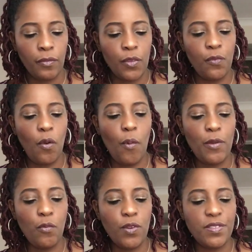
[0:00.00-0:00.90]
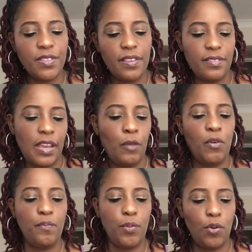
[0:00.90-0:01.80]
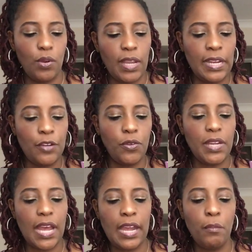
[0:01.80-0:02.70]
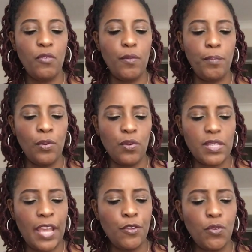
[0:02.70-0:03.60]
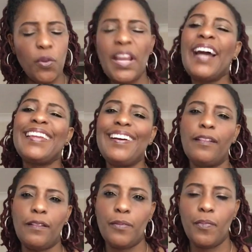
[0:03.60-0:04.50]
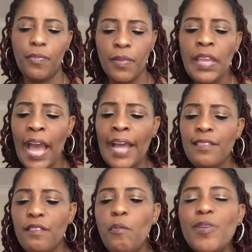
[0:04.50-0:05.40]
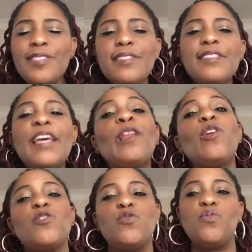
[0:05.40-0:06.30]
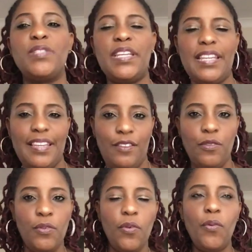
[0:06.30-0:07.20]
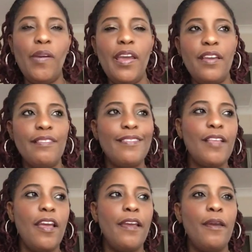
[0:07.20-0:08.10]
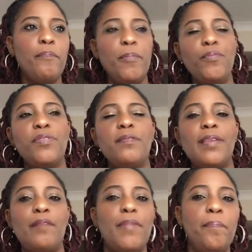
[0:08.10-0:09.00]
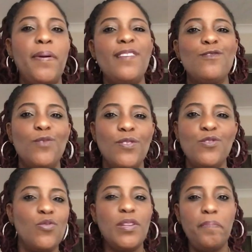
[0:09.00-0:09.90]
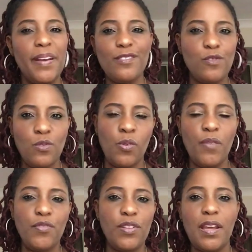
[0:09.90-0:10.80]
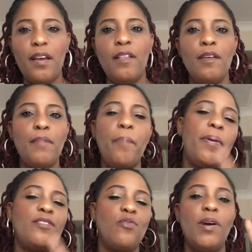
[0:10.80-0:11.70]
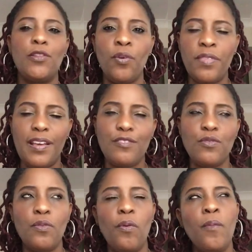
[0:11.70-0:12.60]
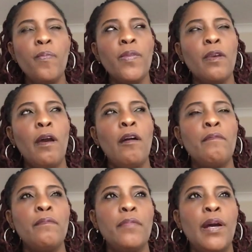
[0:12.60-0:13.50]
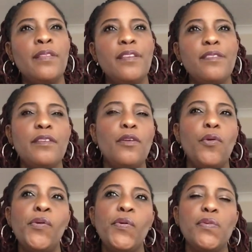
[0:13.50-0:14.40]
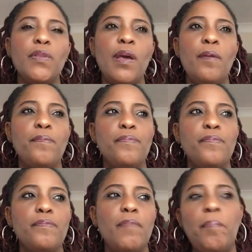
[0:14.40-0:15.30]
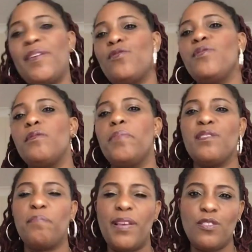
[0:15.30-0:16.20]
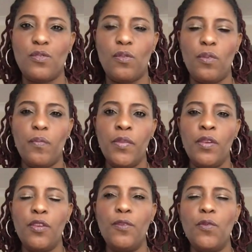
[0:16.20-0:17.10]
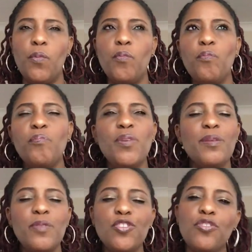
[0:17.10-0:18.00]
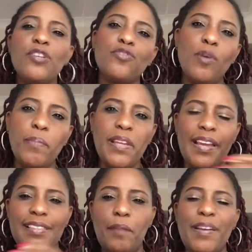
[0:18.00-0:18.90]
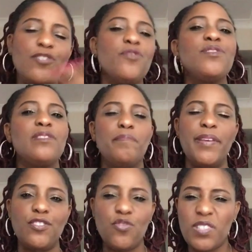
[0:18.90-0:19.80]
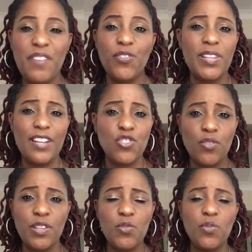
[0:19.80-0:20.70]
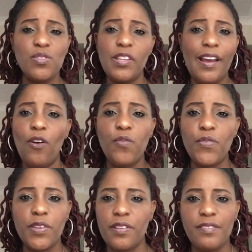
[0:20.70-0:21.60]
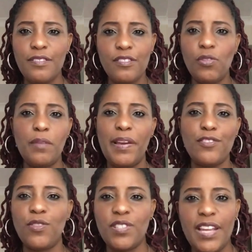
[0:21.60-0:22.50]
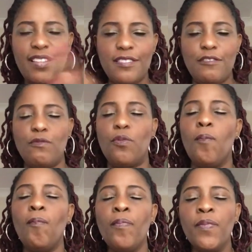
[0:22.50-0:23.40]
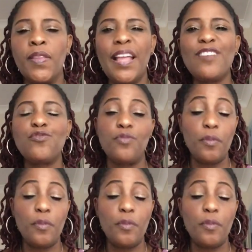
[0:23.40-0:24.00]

for when one says i am of paul and another i am of apollos are you not carnal and we see this a lot today, you know, where uh, people think that my pastor is the only pastor, every other, my pastor and others, you know, um, and they think, oh, um, my pastor is the best pastor, you know. It, it, should, it, should not be like that. My church is the best church. Every other church, they don't, they are all fake. It's only my church that is, you know, that's,